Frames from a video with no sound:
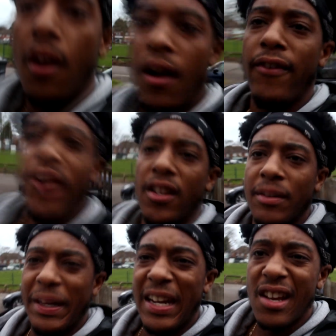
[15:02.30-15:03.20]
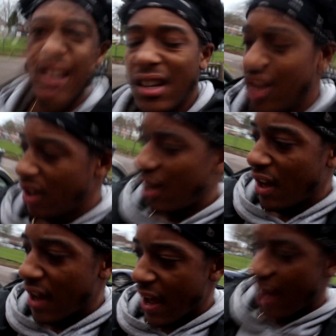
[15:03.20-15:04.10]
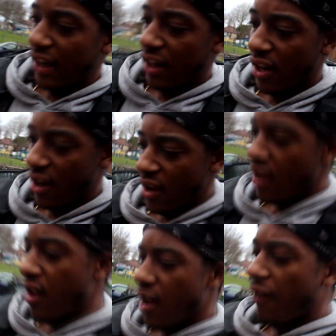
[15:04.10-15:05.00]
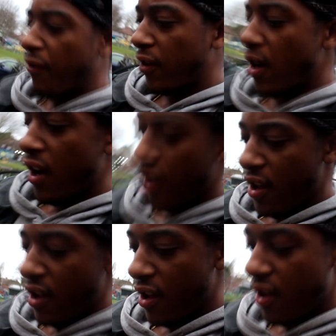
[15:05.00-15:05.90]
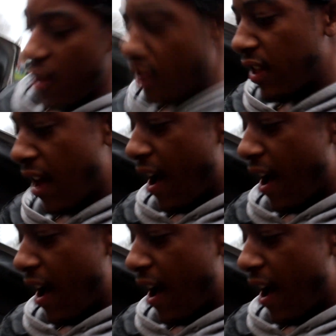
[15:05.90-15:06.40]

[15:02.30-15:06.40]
I realised I'm an idiot and I forgot that